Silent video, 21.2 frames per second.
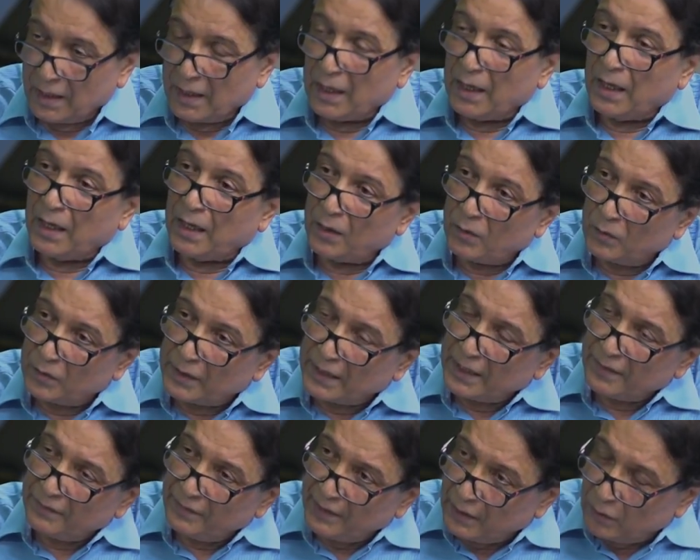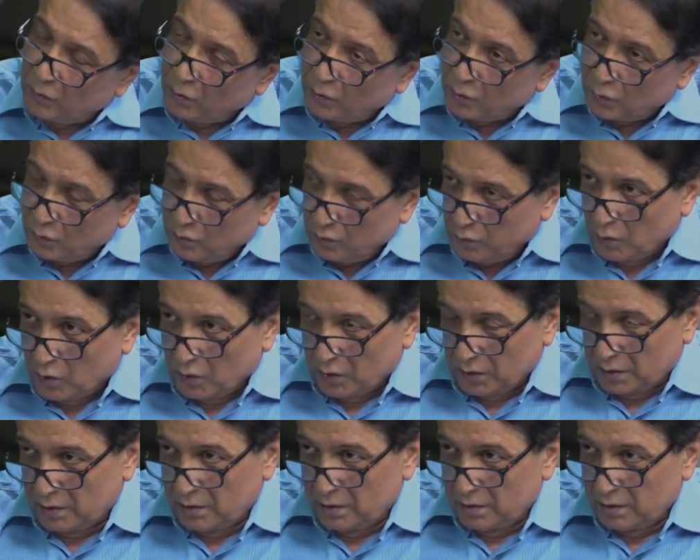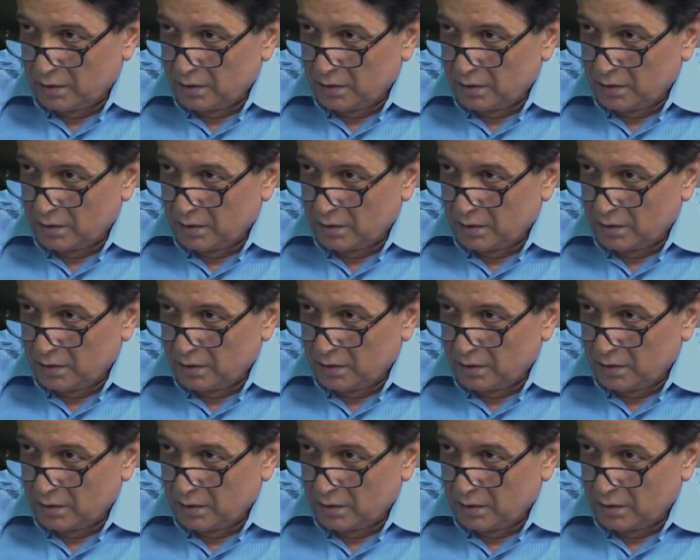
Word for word: How can we go to war